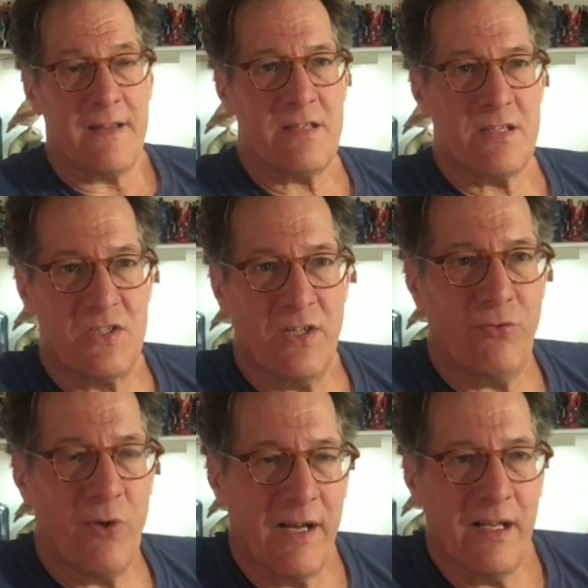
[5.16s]
this is Jeff
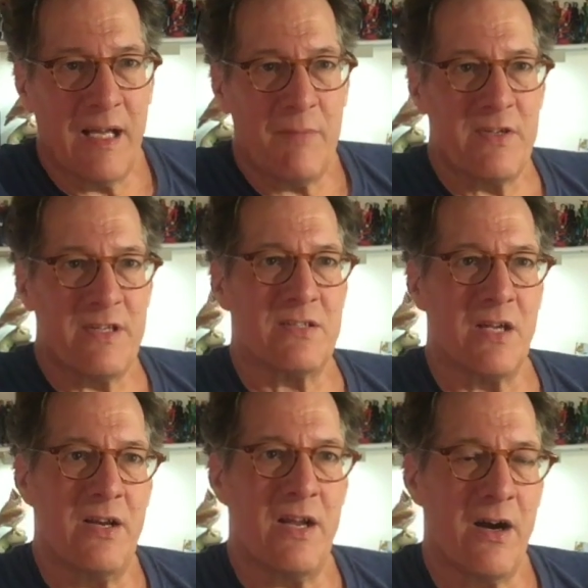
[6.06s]
Weigel. I'm the Sunday